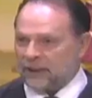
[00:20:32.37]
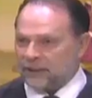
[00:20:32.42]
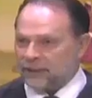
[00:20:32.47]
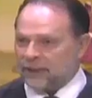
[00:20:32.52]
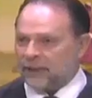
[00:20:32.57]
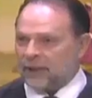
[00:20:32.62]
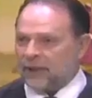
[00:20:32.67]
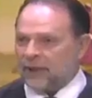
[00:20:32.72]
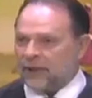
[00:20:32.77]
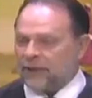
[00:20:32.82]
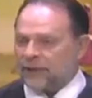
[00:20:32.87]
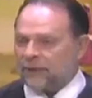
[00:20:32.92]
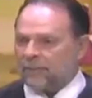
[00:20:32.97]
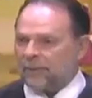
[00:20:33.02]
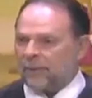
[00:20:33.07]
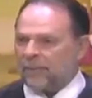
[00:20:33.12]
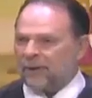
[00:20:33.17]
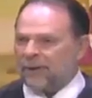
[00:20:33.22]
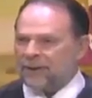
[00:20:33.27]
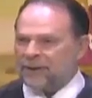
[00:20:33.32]
the
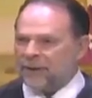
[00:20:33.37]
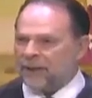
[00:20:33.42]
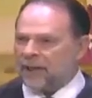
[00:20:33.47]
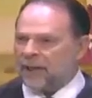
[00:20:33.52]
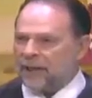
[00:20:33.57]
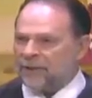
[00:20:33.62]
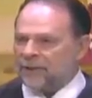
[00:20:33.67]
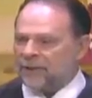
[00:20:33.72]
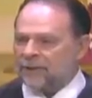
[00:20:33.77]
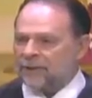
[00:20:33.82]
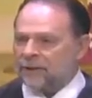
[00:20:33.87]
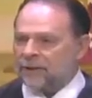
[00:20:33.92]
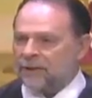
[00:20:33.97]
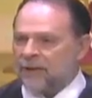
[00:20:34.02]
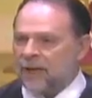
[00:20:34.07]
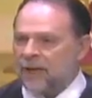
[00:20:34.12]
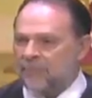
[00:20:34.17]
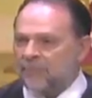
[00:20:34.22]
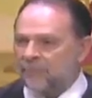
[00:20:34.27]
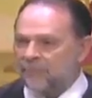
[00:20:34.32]
education. Remember, education is the
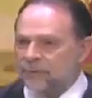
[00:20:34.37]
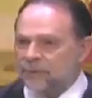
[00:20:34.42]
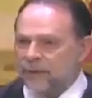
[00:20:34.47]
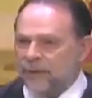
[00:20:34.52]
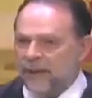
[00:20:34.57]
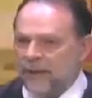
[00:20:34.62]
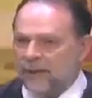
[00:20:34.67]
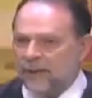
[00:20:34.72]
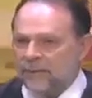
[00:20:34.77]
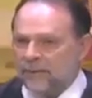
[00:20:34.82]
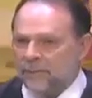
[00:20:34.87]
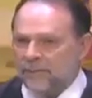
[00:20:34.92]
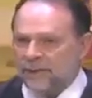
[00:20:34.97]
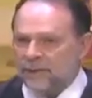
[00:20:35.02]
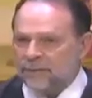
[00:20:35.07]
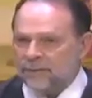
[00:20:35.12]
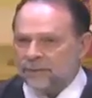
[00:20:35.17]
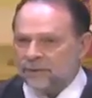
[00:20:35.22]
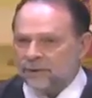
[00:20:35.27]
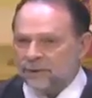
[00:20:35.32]
top trait in the
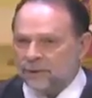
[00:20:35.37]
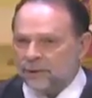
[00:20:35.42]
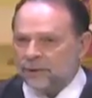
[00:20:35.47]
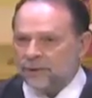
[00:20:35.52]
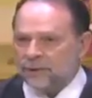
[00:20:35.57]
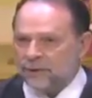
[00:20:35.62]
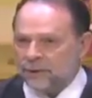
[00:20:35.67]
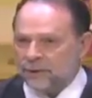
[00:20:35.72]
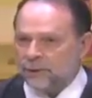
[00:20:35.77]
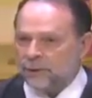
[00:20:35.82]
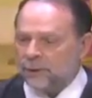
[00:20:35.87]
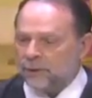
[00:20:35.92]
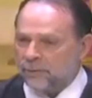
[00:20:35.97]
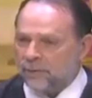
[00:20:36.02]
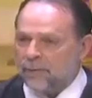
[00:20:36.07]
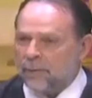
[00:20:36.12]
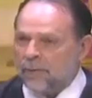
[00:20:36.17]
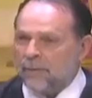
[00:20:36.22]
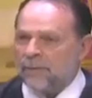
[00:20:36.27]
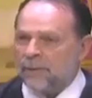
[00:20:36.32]
peaceful solution. You do
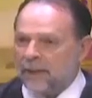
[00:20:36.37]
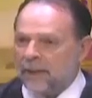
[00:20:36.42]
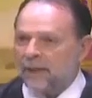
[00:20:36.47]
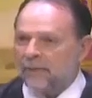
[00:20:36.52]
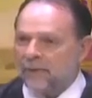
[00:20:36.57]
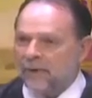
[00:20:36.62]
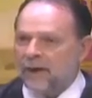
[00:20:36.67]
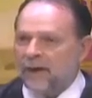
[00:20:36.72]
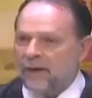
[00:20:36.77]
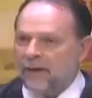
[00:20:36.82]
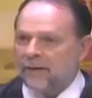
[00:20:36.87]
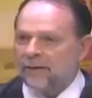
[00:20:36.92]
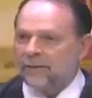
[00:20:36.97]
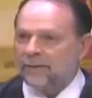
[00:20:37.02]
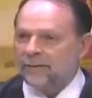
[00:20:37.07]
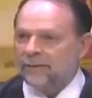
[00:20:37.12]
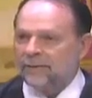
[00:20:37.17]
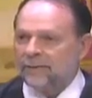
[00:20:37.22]
remember that, right?